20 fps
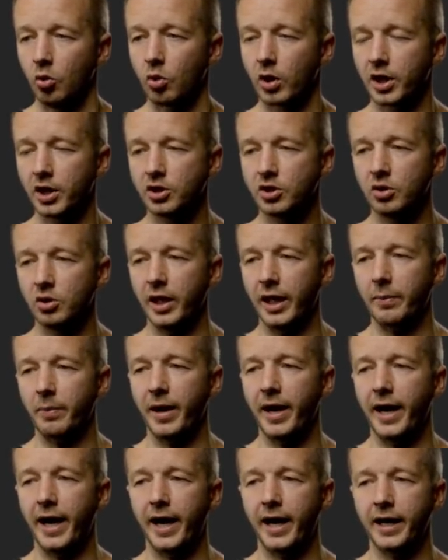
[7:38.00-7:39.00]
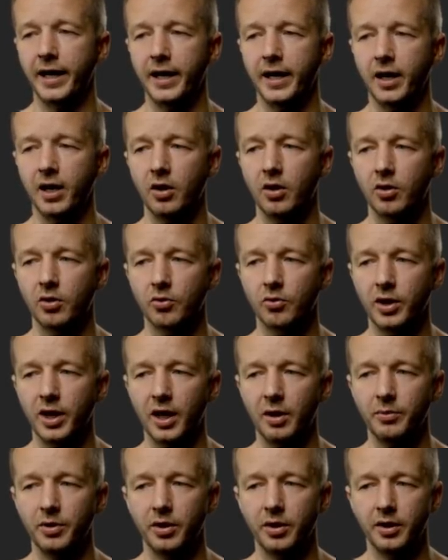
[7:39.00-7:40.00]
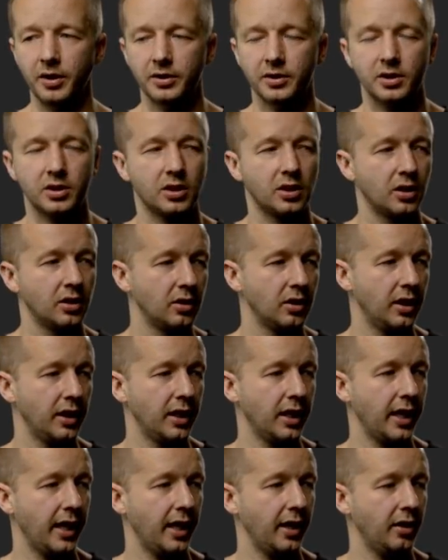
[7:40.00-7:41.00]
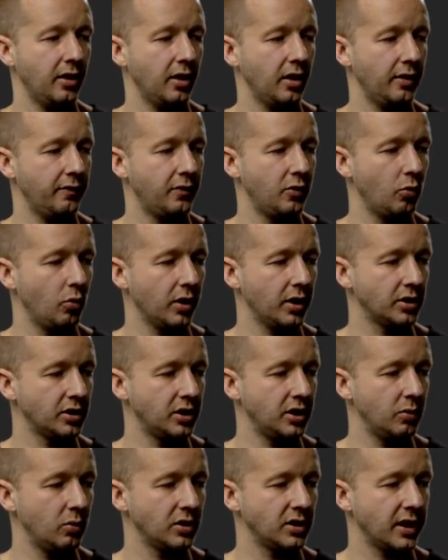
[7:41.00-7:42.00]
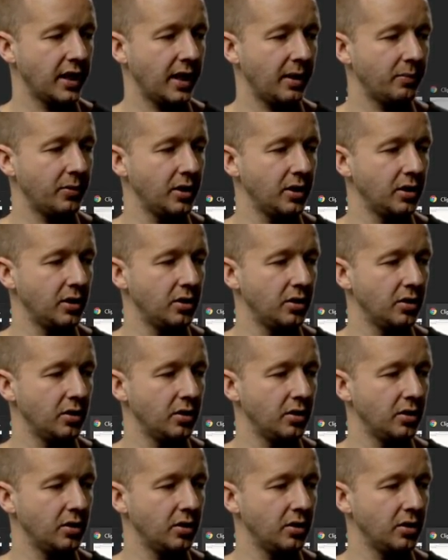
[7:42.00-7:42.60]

we're going to do like padding 3em units. And again, if you want to see what's happening